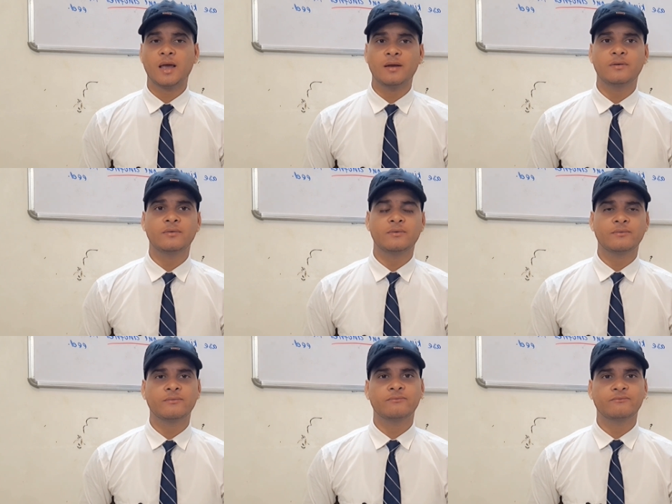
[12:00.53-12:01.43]
and
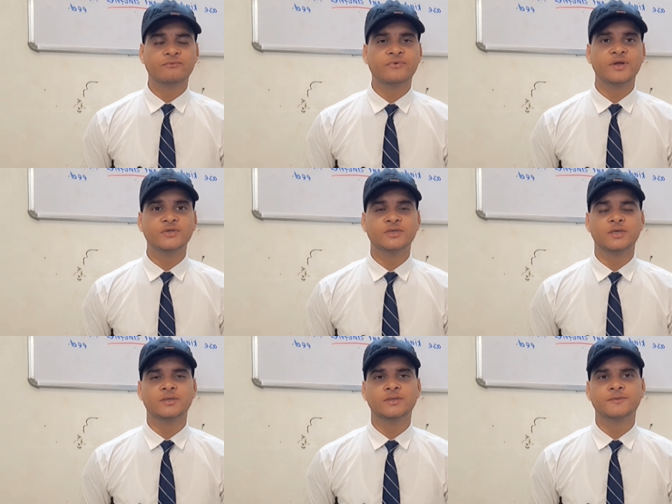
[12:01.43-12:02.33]

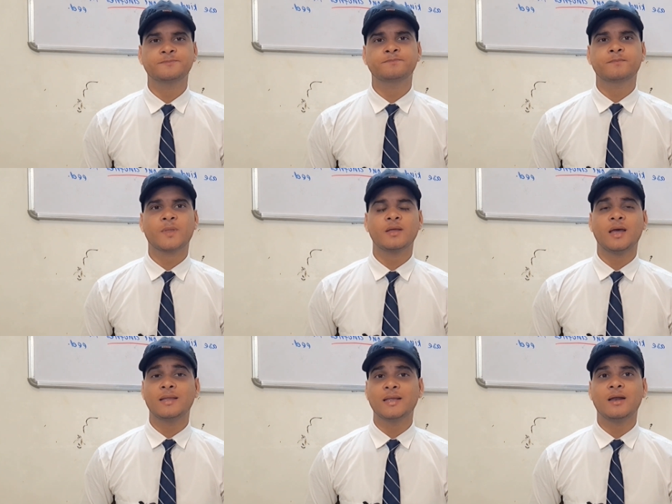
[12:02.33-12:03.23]
phrases,
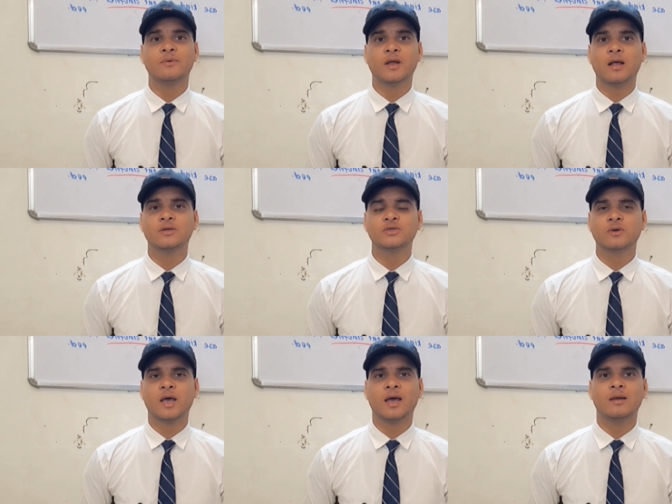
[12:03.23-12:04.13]
and that will
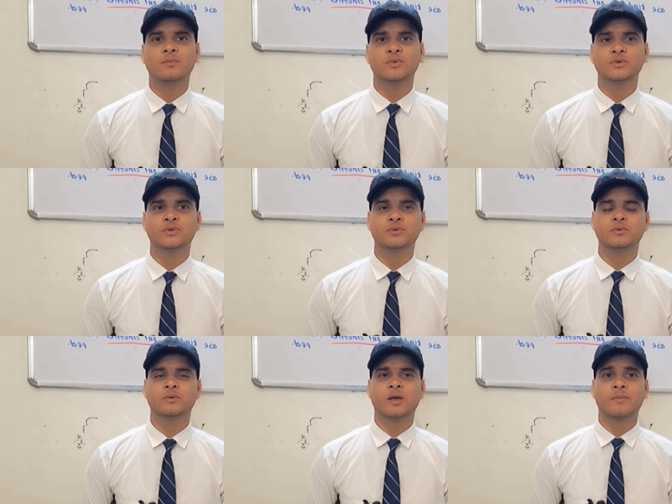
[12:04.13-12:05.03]
also help you
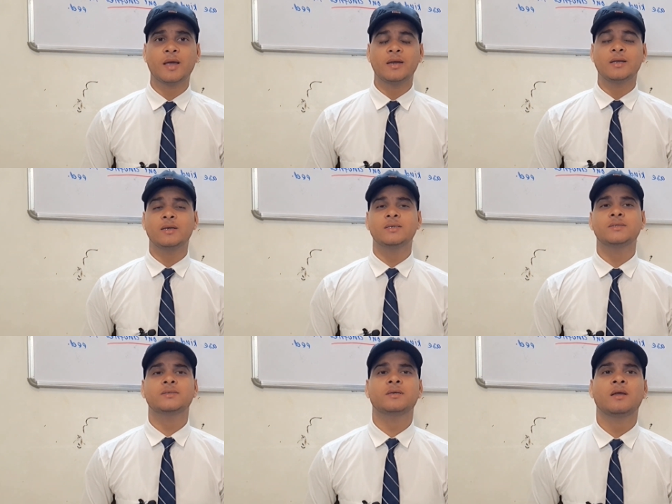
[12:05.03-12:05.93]
to command English,
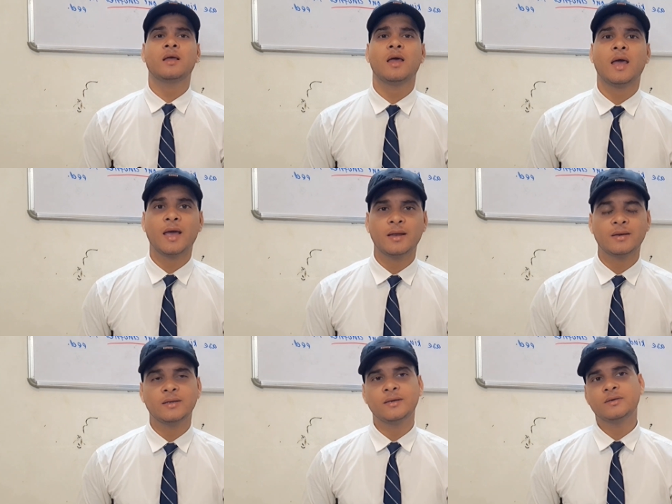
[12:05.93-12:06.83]

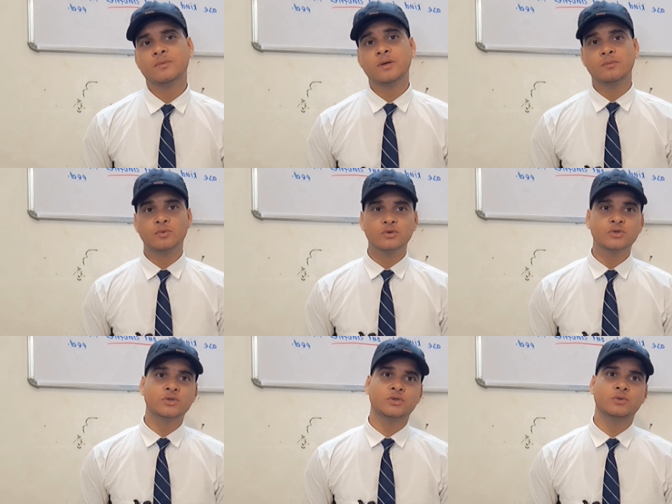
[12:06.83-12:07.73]
and it will
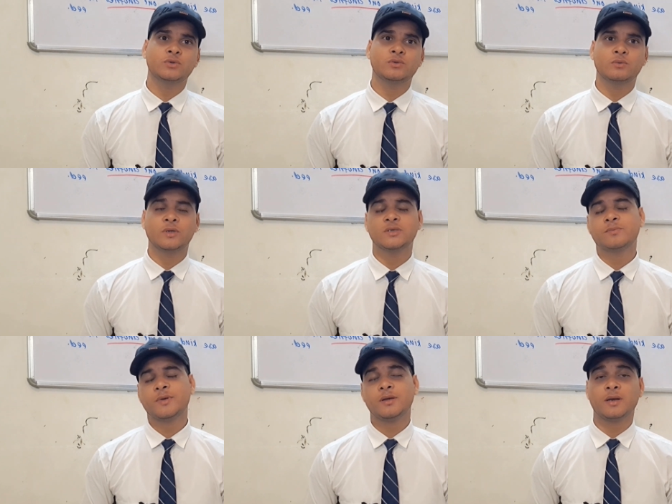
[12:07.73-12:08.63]
boost you to
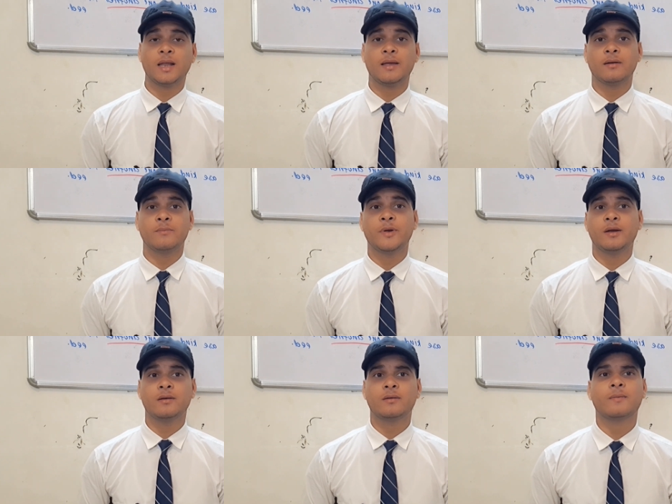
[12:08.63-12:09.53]
speak like a
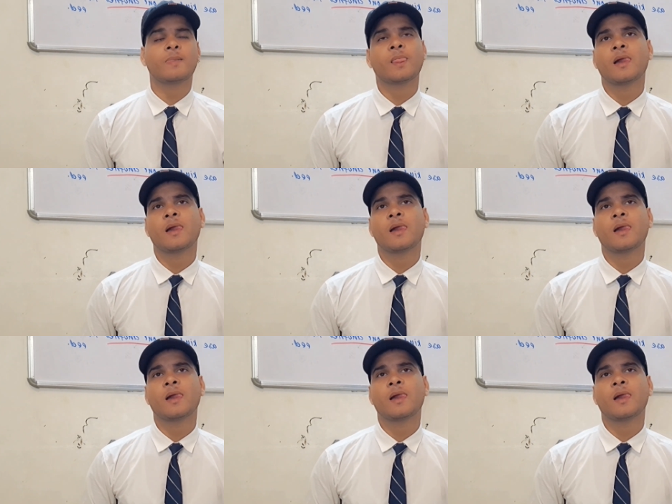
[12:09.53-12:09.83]
better.